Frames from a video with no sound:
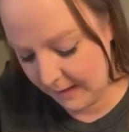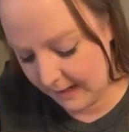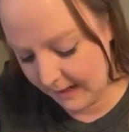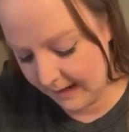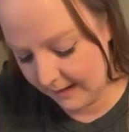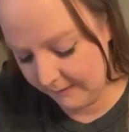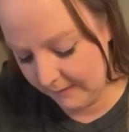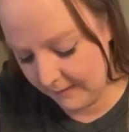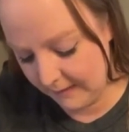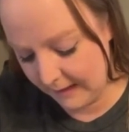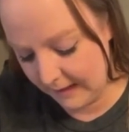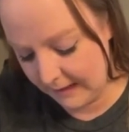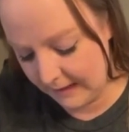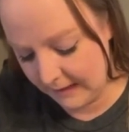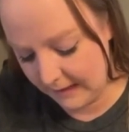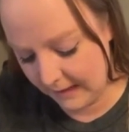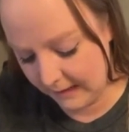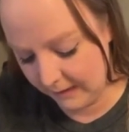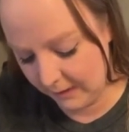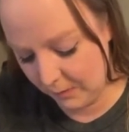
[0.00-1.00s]
But having
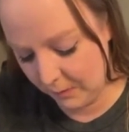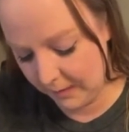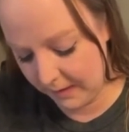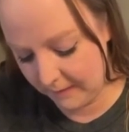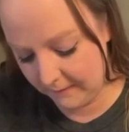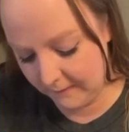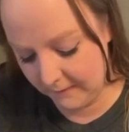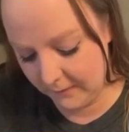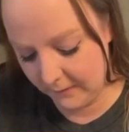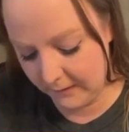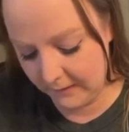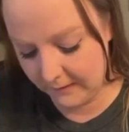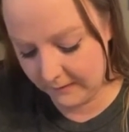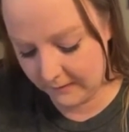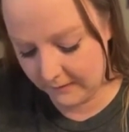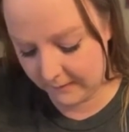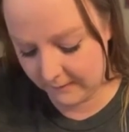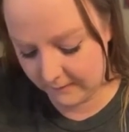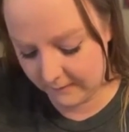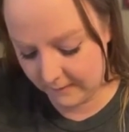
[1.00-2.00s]
that yellow base
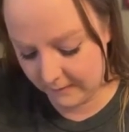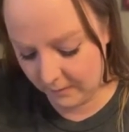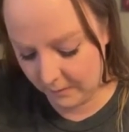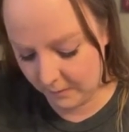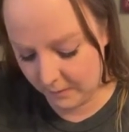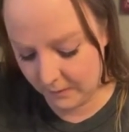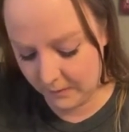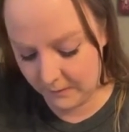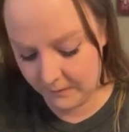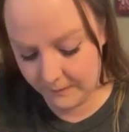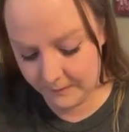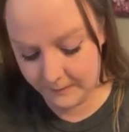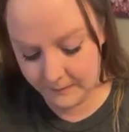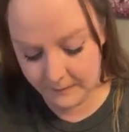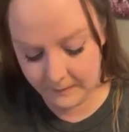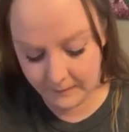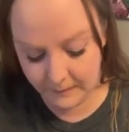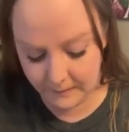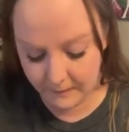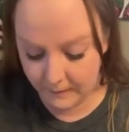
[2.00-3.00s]
underneath does help.
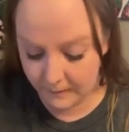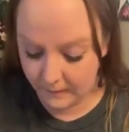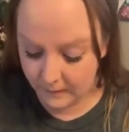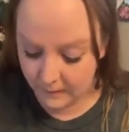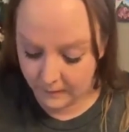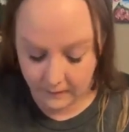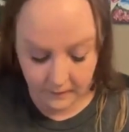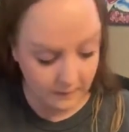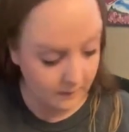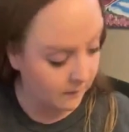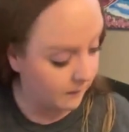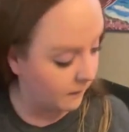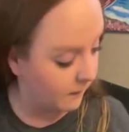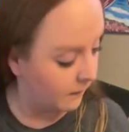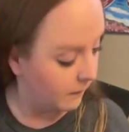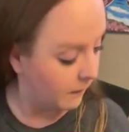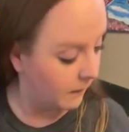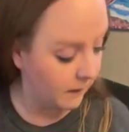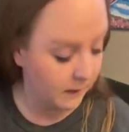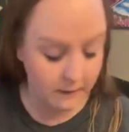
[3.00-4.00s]

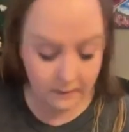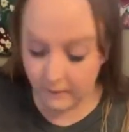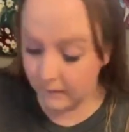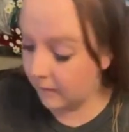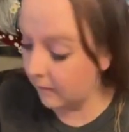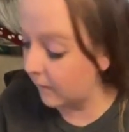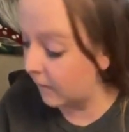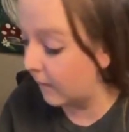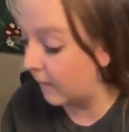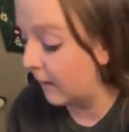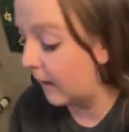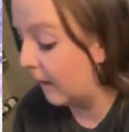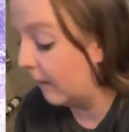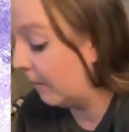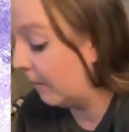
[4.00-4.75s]
All right, there's